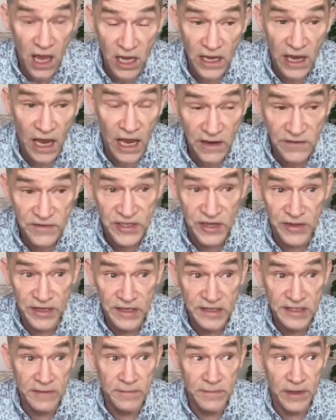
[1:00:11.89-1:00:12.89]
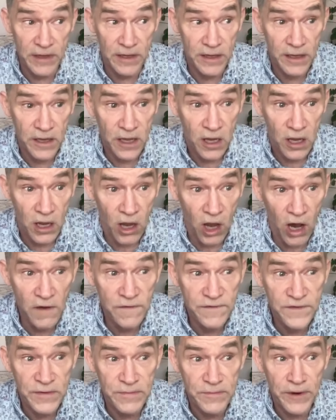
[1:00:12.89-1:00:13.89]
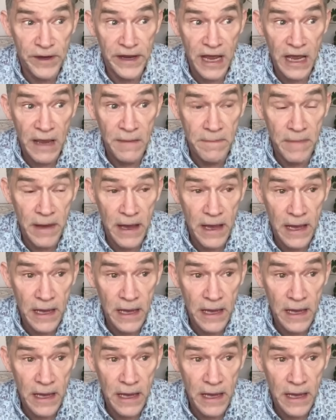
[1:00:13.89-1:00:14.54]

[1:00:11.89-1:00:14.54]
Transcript: I have something similar. Often when I'm